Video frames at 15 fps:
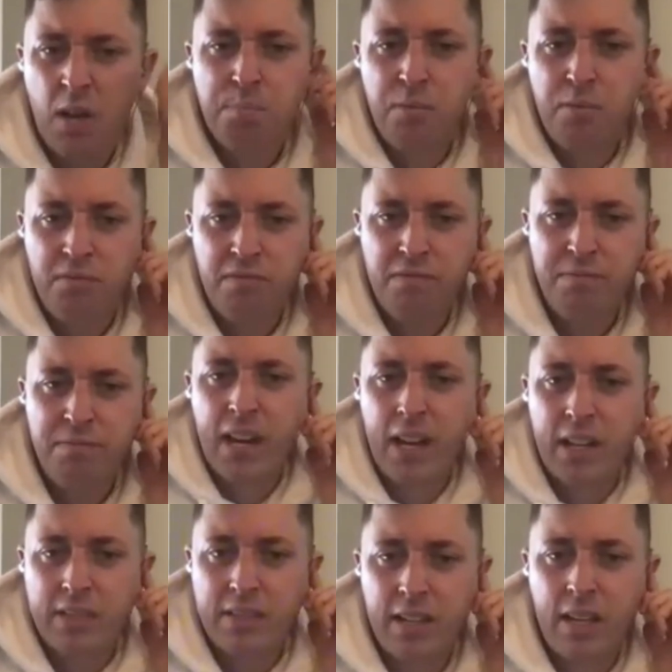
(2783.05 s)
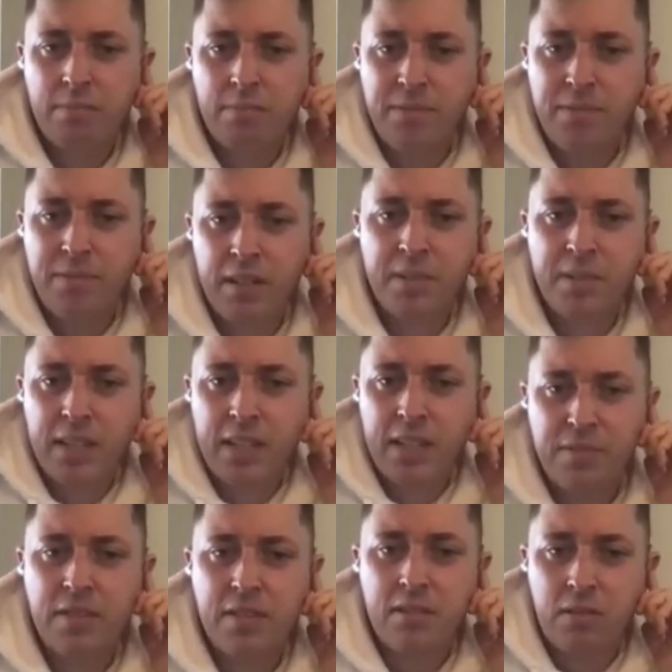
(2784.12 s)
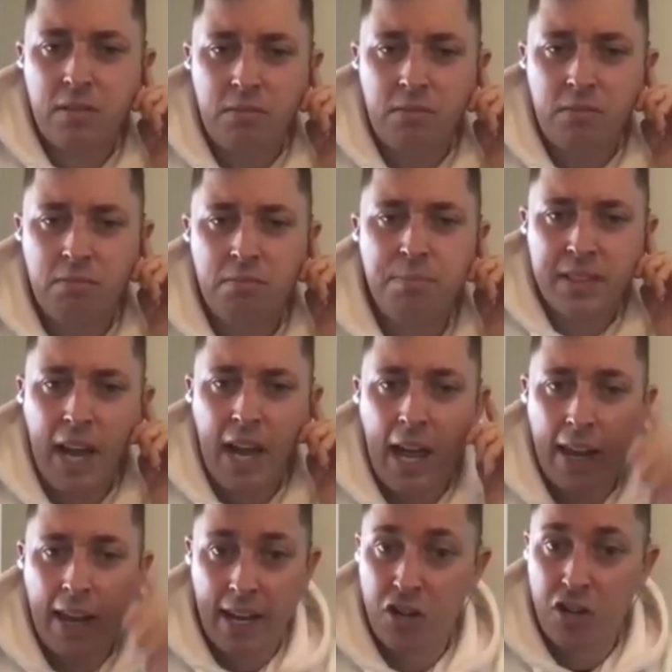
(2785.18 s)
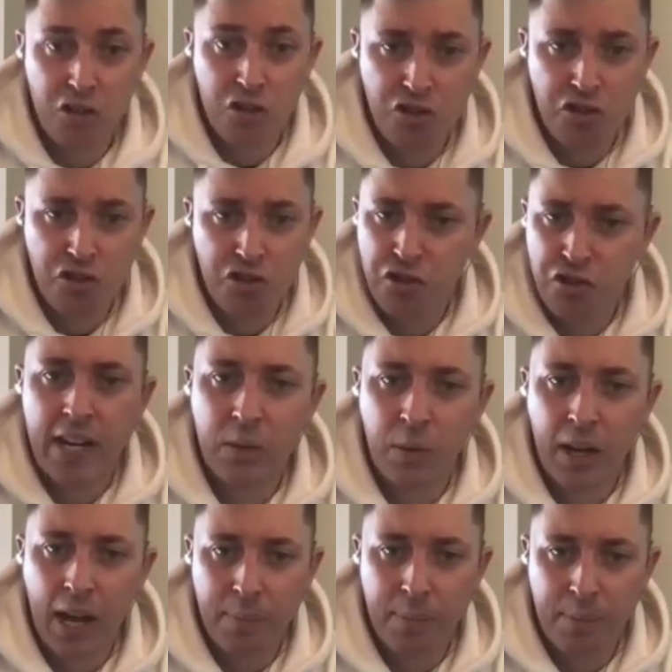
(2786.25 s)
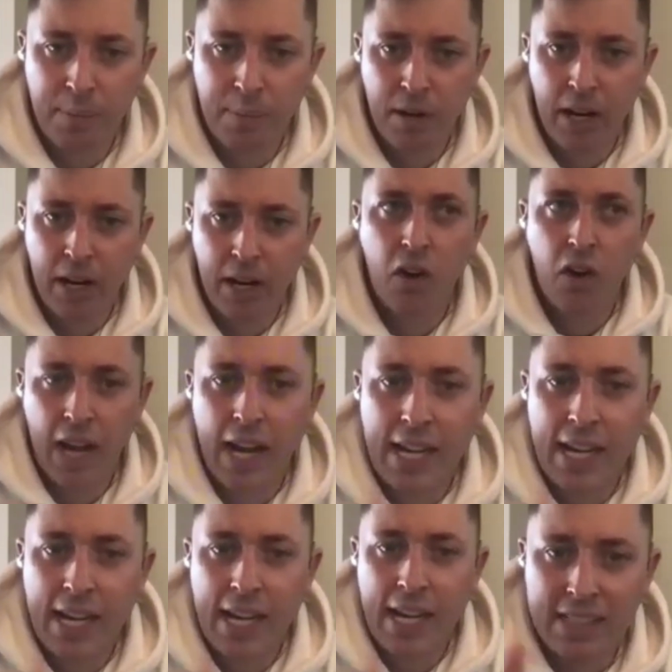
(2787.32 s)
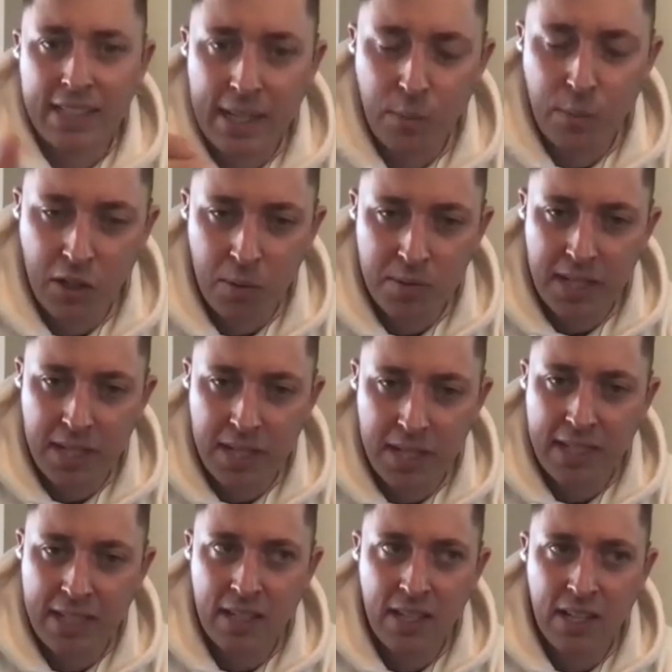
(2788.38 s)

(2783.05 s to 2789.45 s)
Boom, ba, da, da, ba, da, da, ba, da, da, ba, da. And then you're straight into it. And people are like, okay, I need to see what comes next.